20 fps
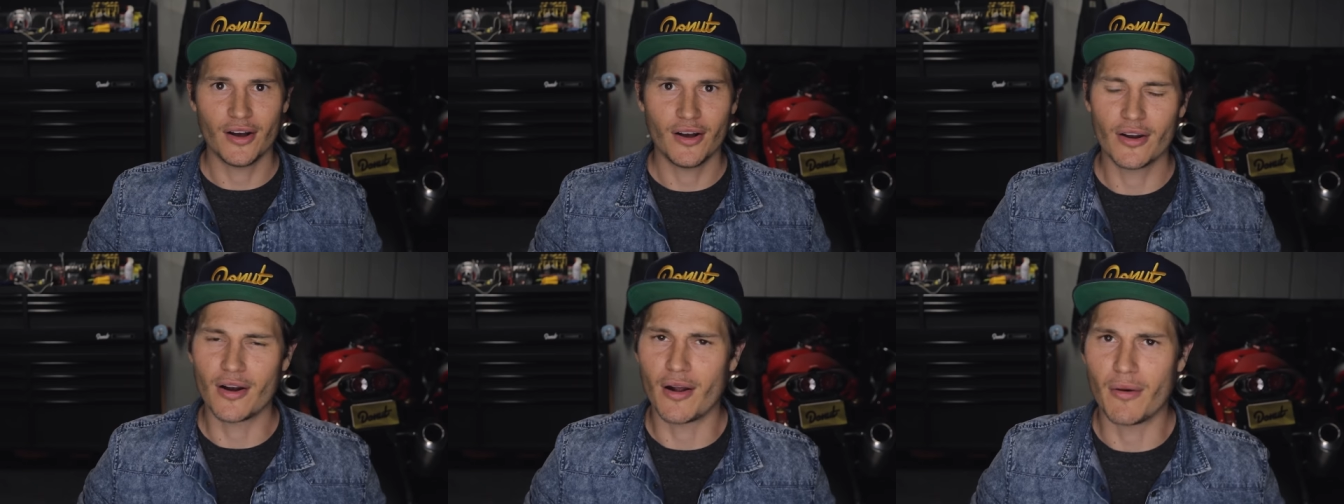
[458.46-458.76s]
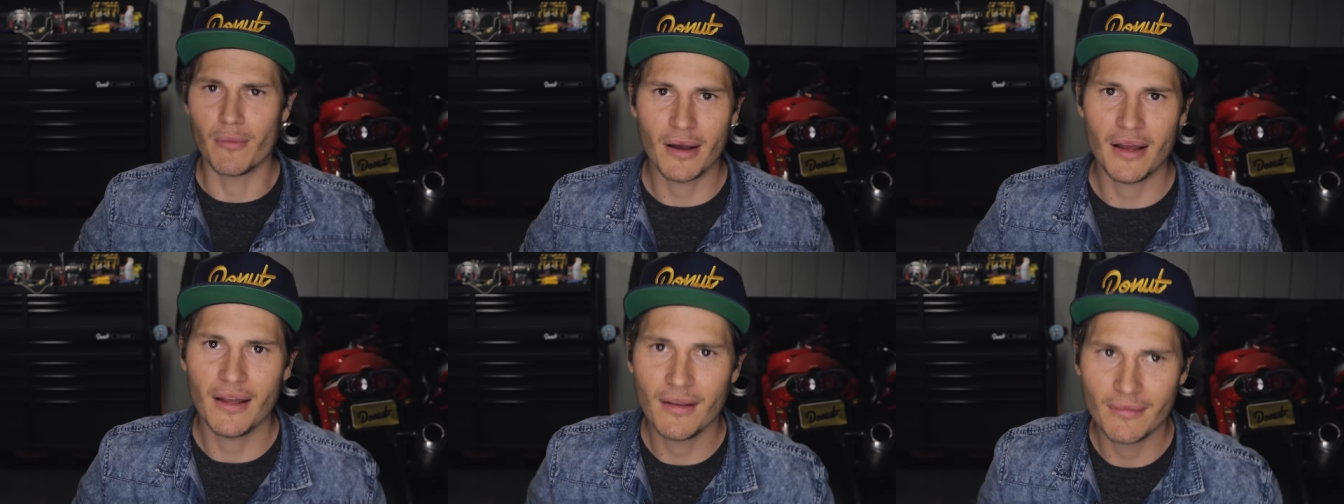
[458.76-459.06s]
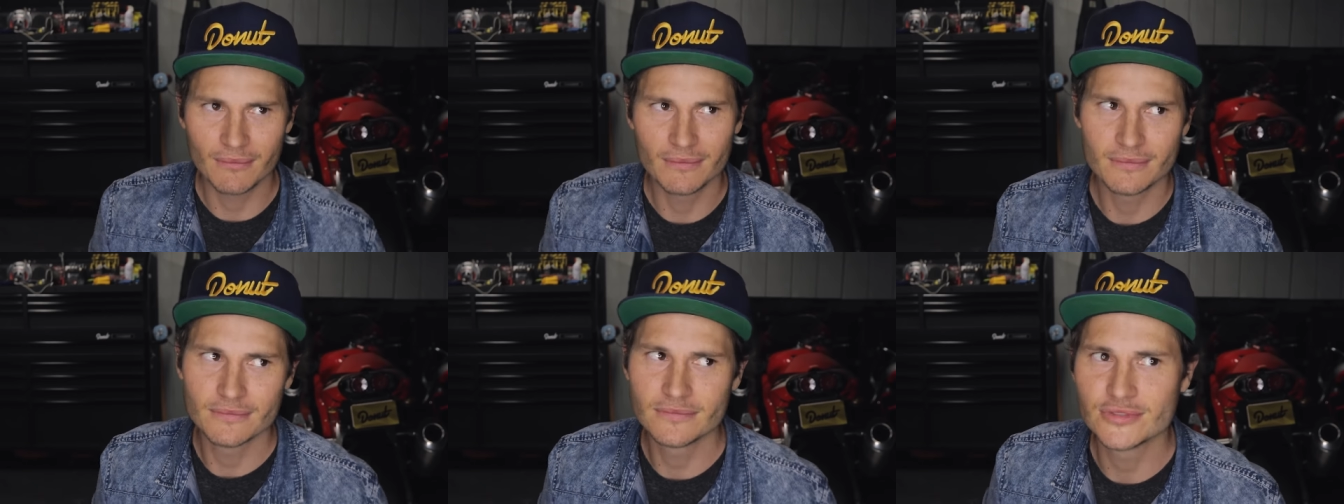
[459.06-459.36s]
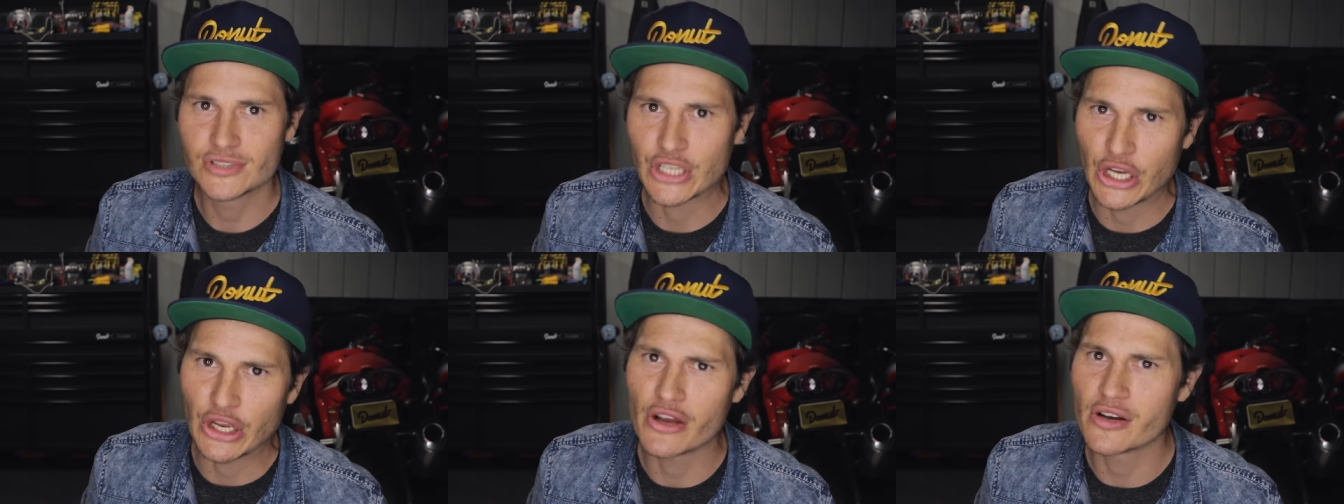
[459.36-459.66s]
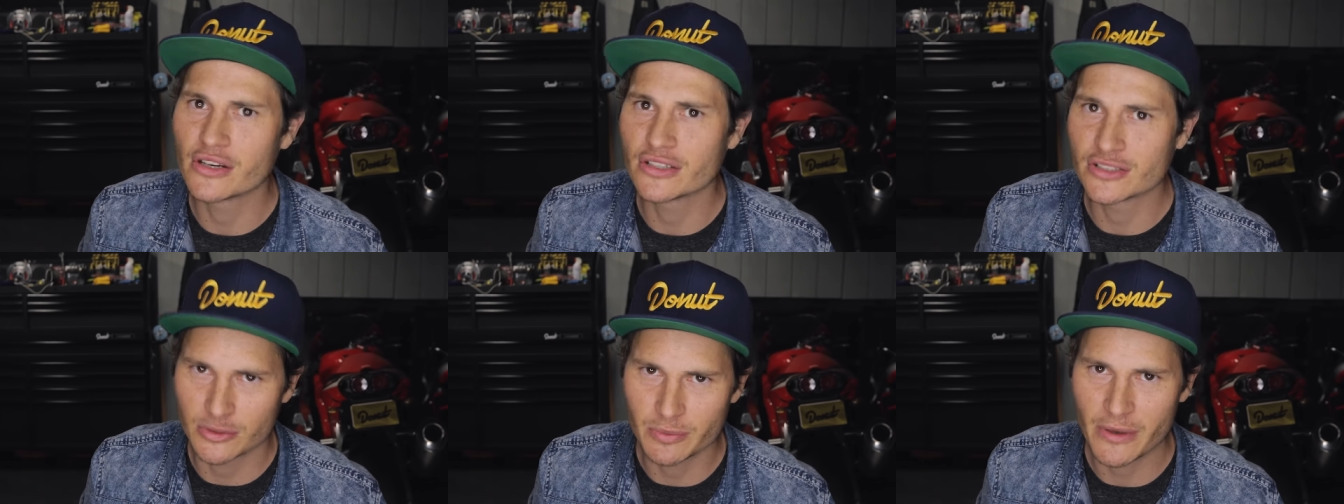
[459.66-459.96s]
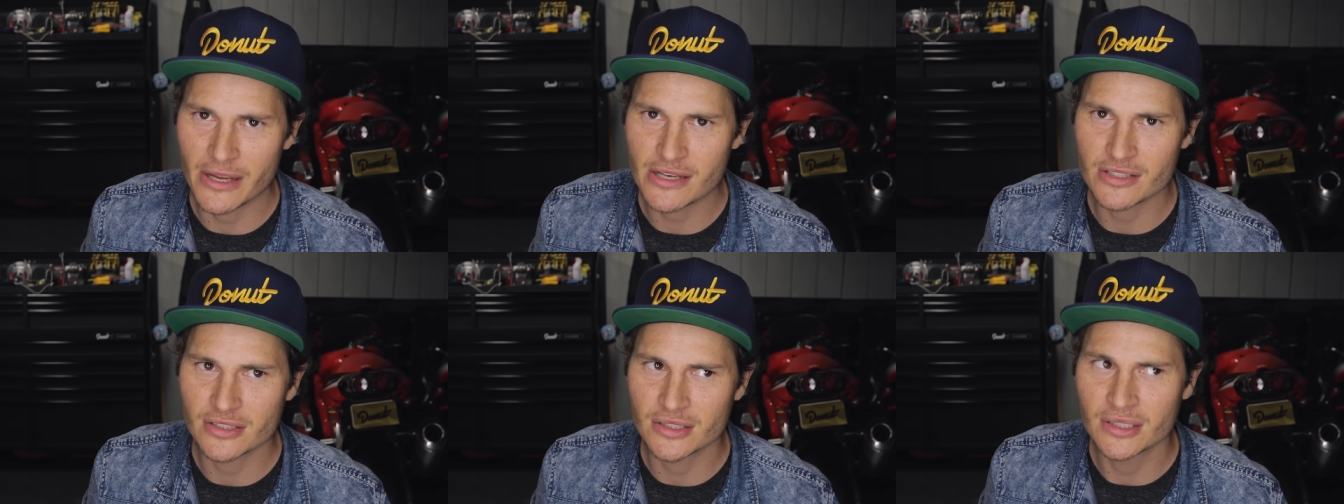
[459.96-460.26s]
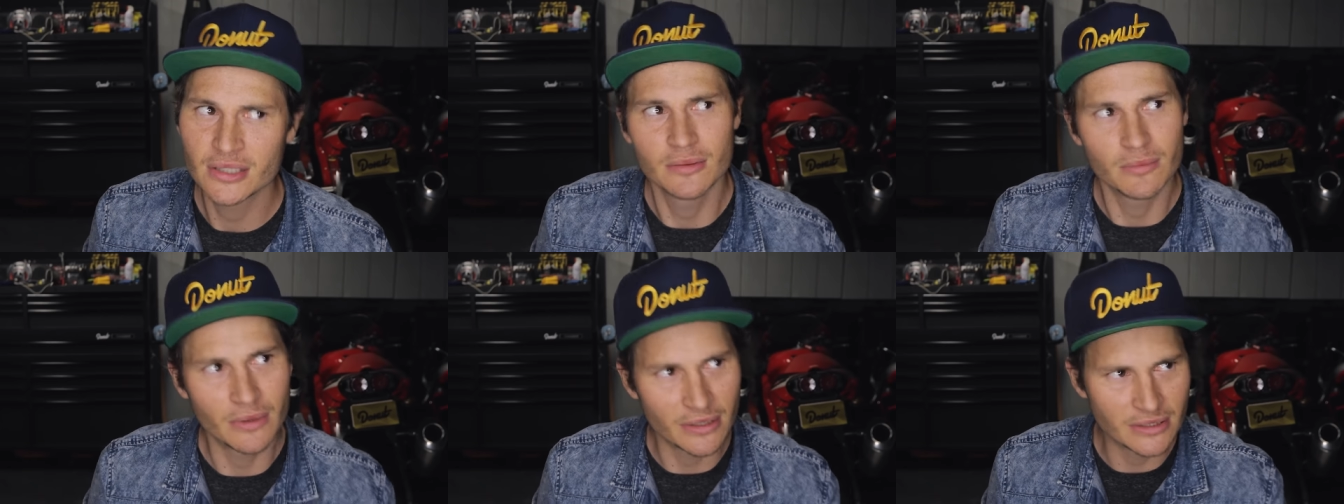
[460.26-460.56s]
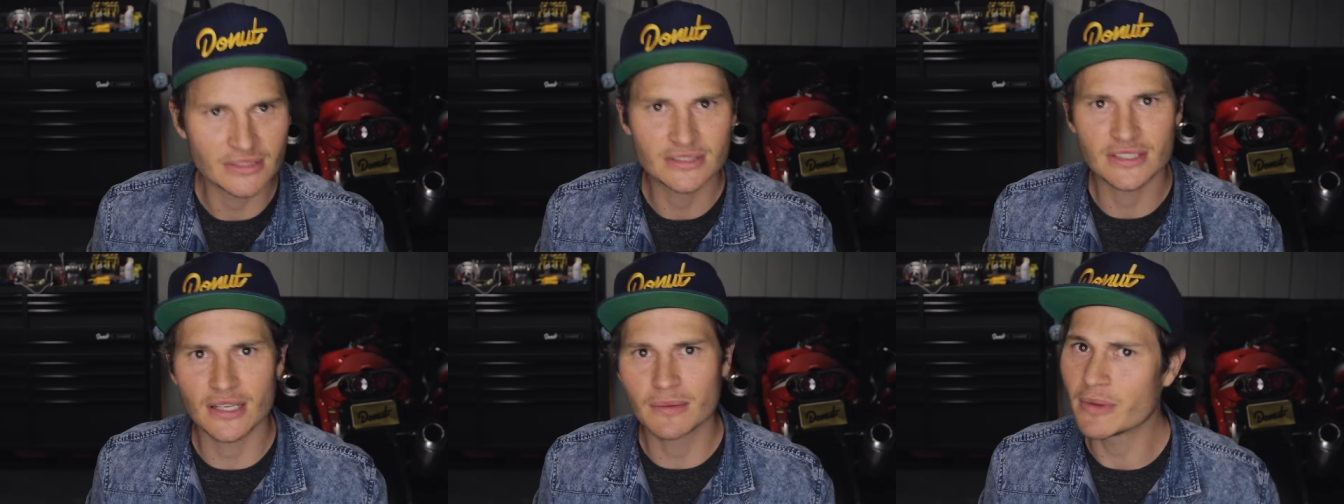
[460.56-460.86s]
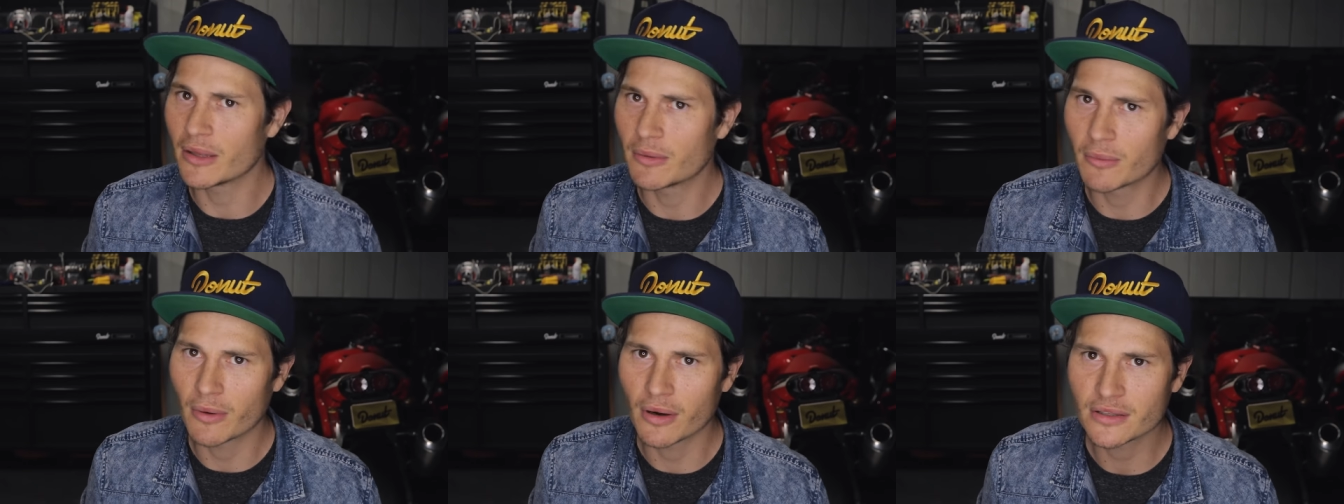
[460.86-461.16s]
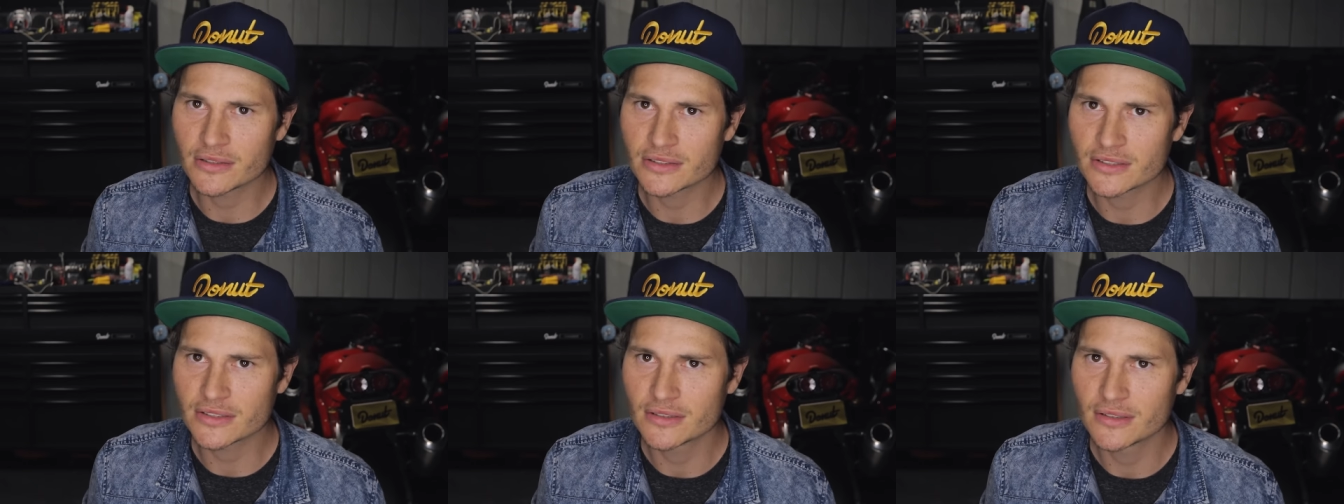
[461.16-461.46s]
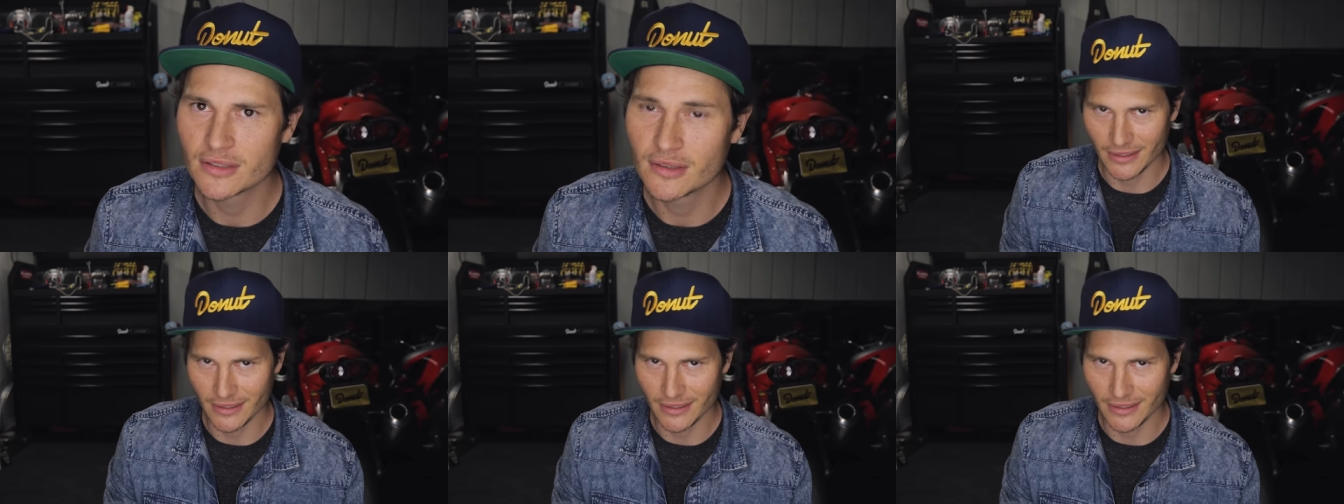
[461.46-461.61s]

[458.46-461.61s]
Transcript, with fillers: Hold on, what? Toyota switched, went to something worse?